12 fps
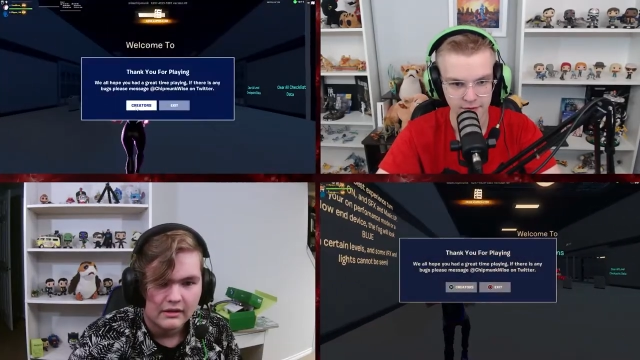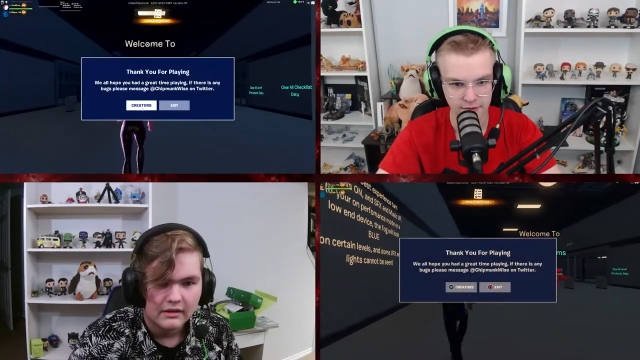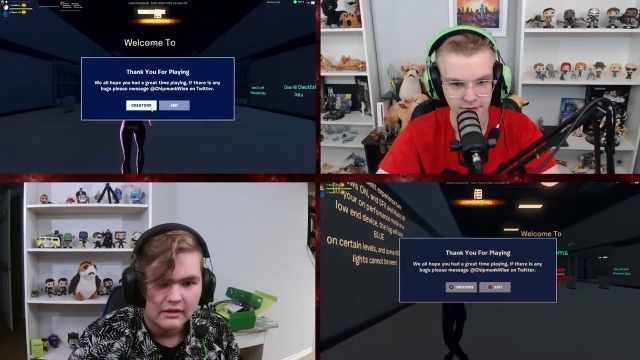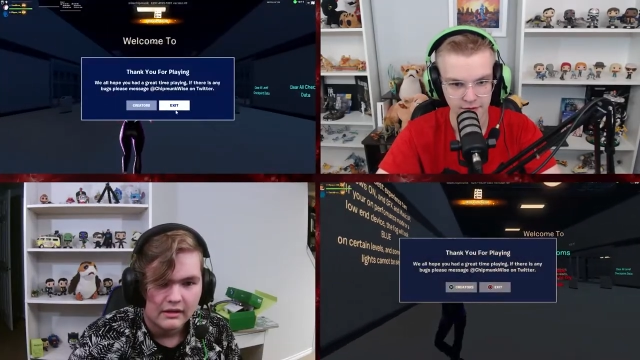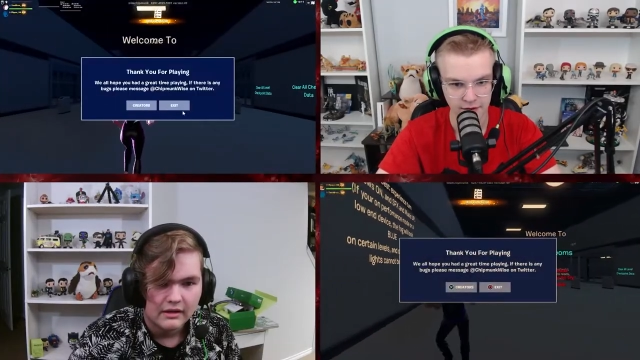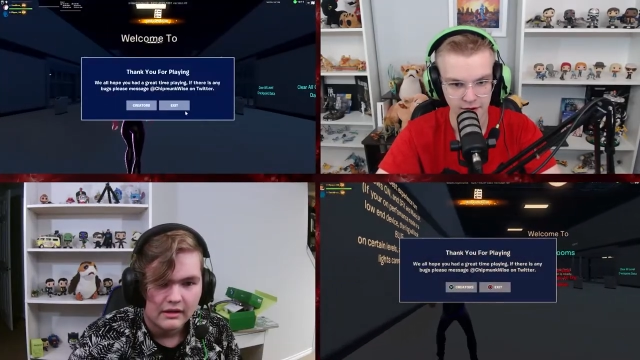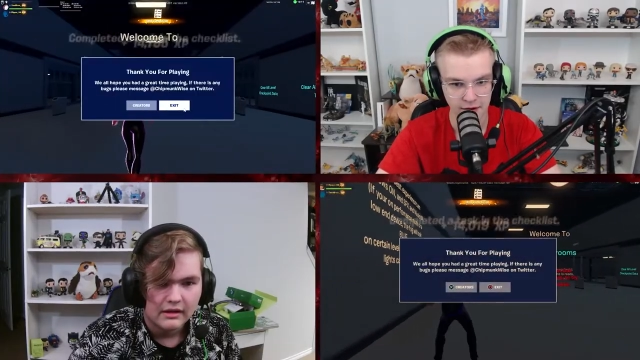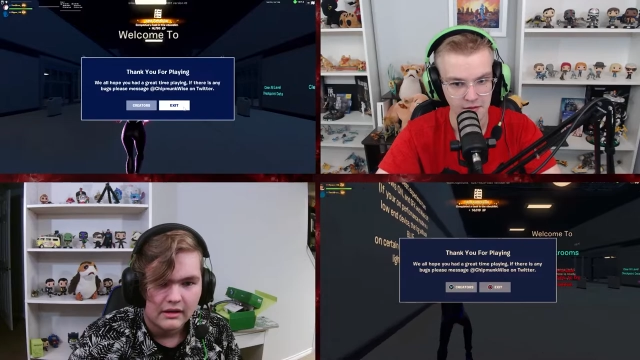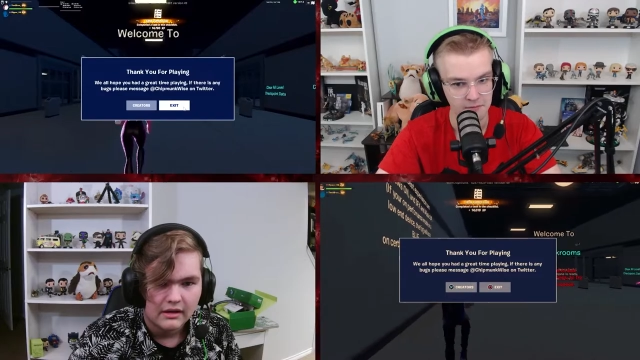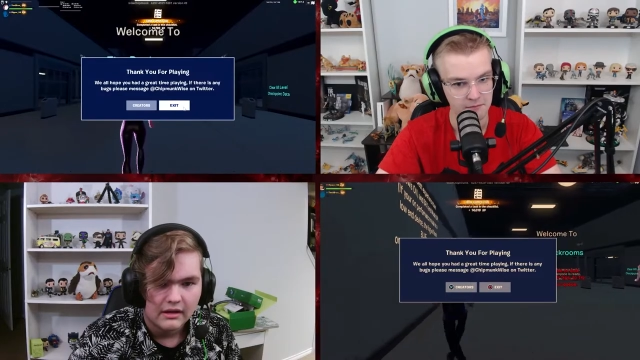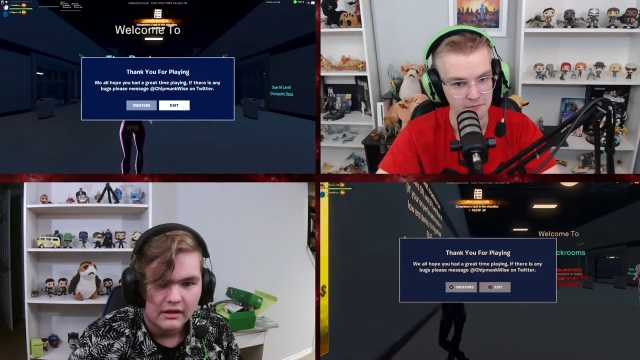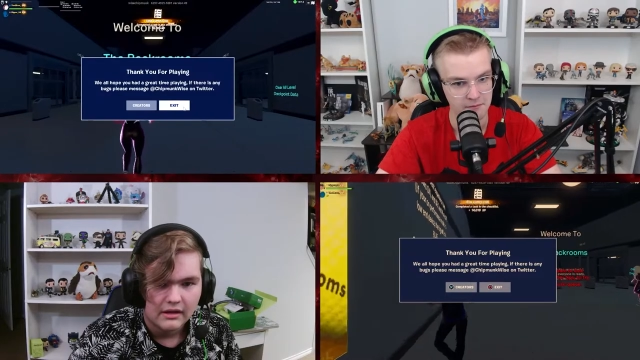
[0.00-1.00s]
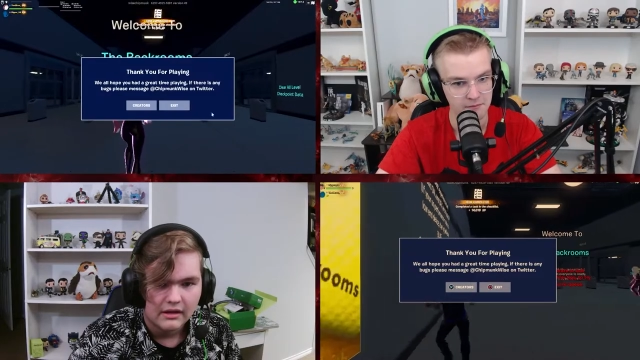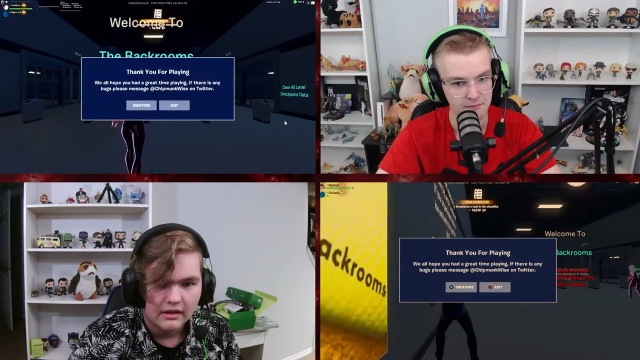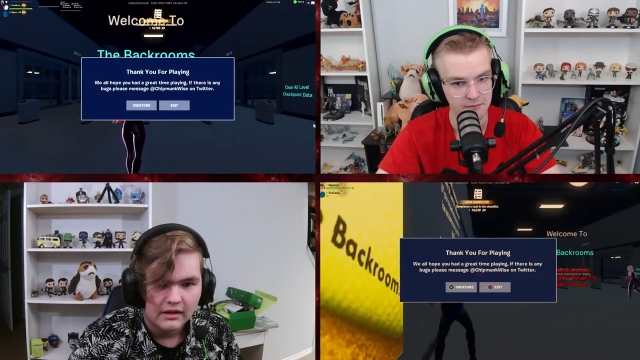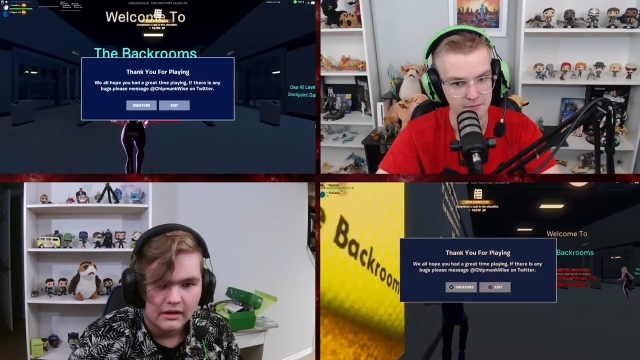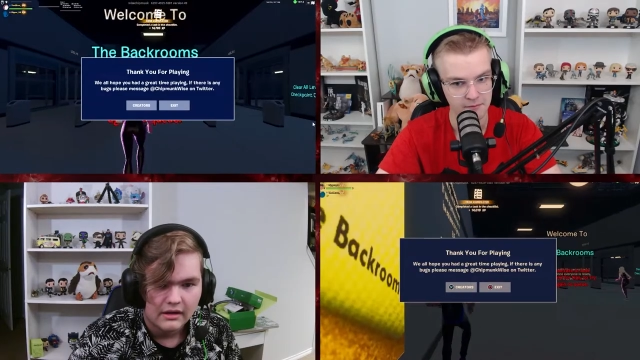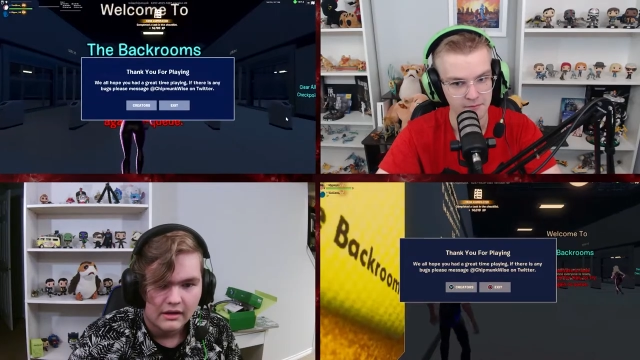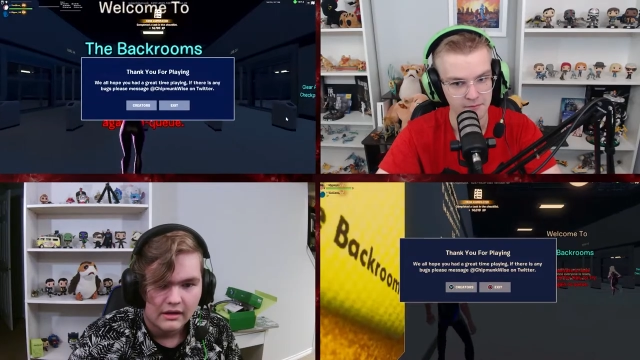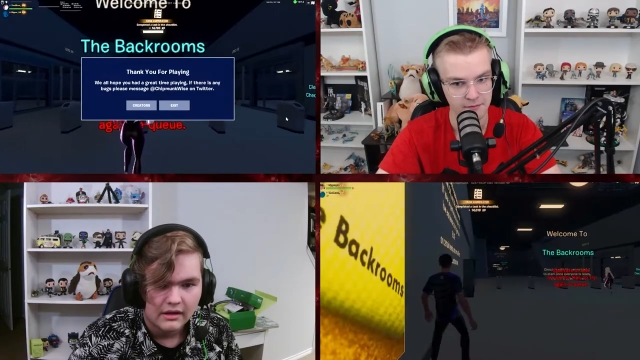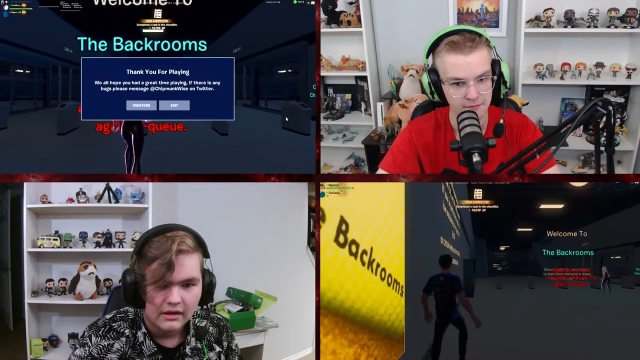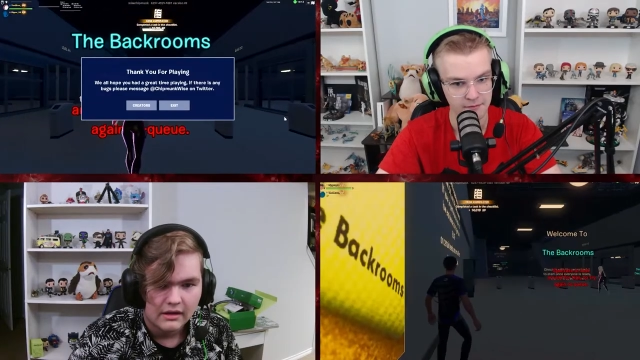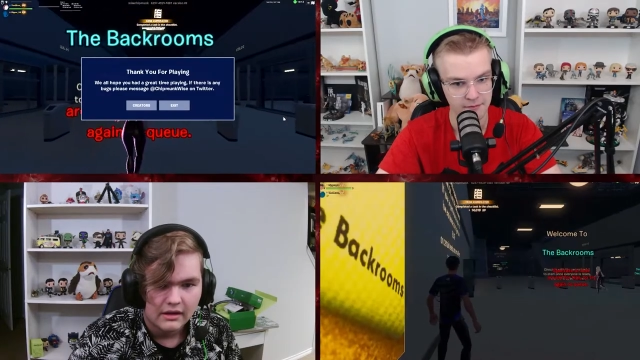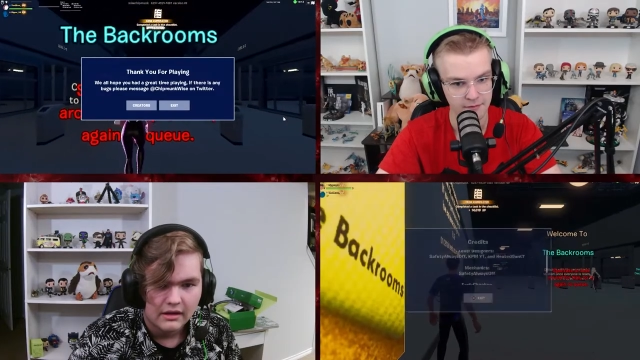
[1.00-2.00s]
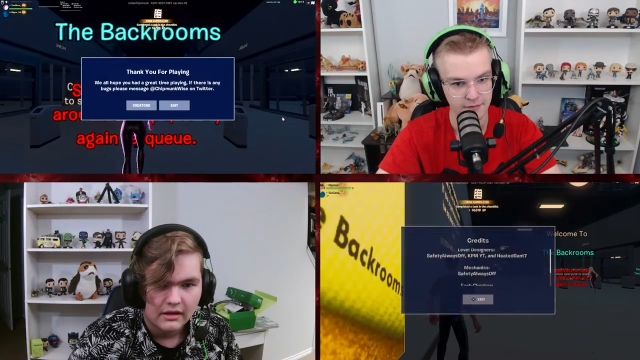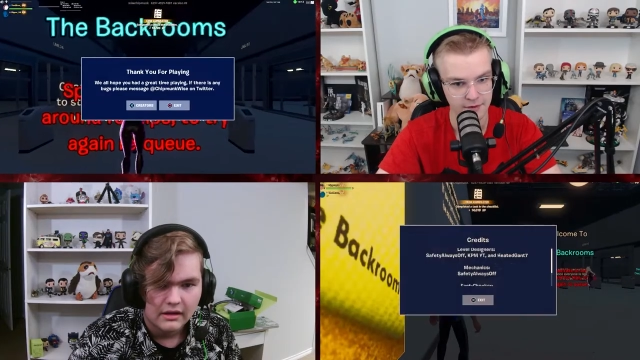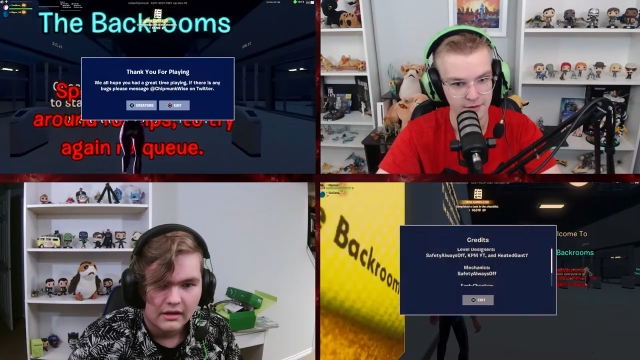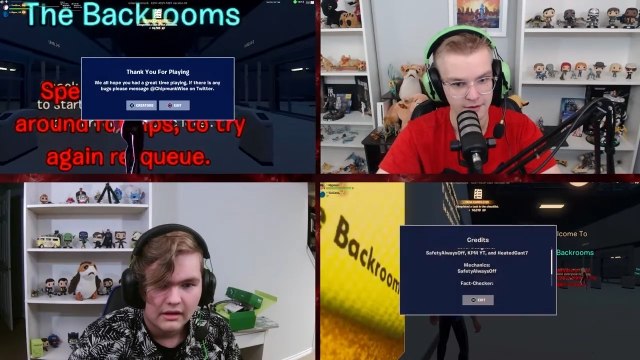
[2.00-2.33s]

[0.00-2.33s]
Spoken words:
Nobody speaks.